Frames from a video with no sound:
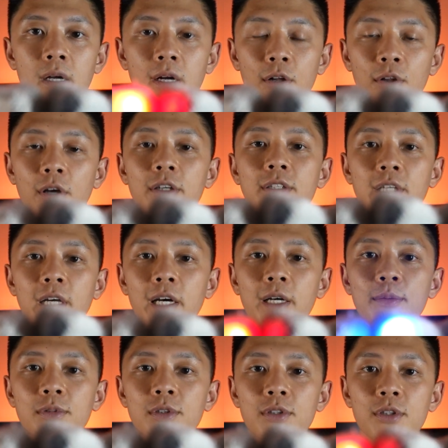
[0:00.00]
a lot of
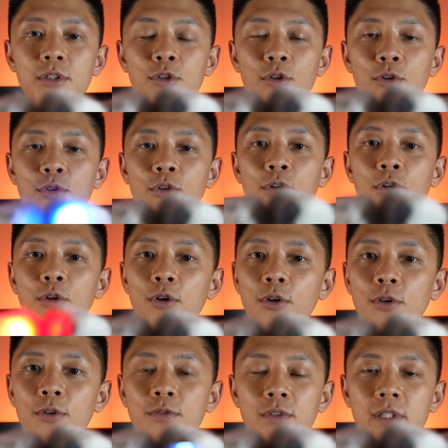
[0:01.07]
times your
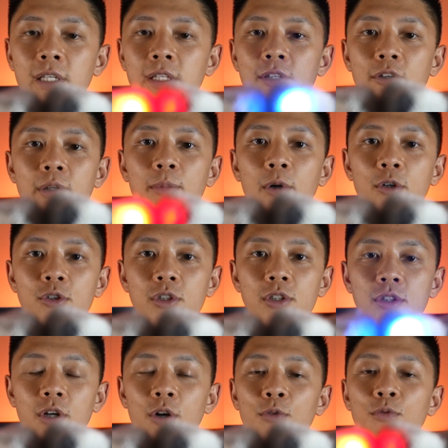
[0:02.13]
nerves and your
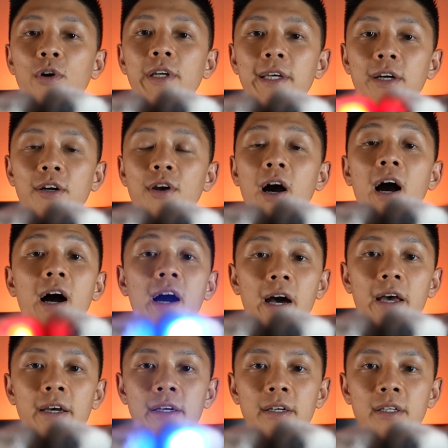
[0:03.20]
emotions are running on
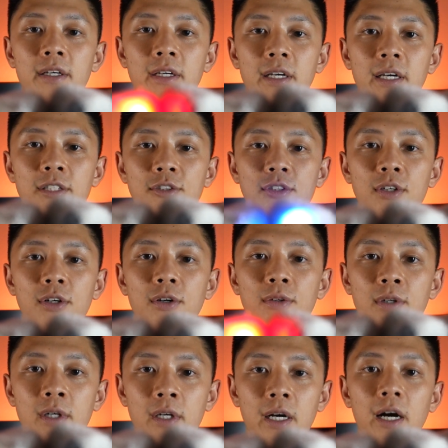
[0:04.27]
high. And so
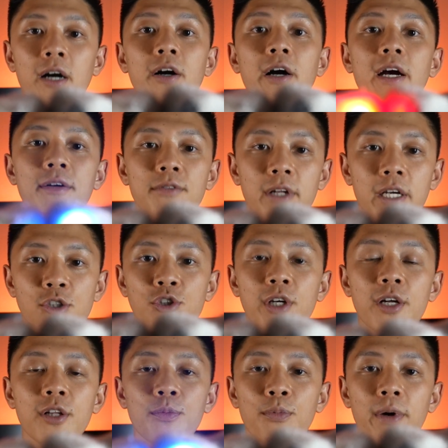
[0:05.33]
I'll have like
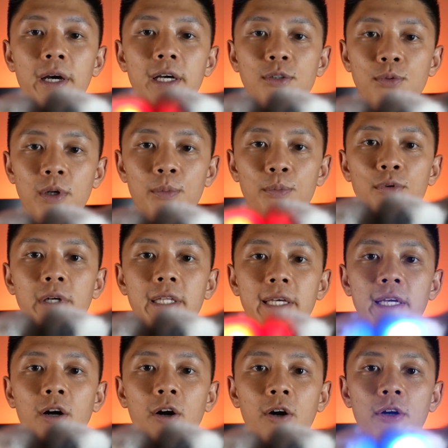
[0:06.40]
shallow breaths where I'm
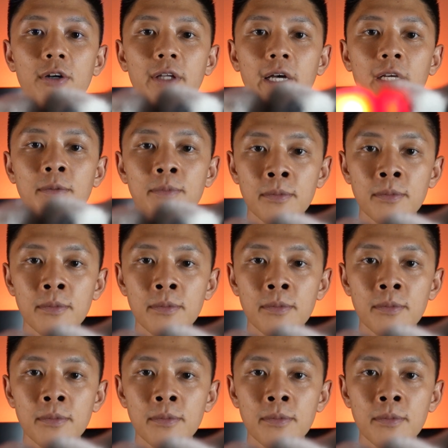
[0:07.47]
breathing hard, like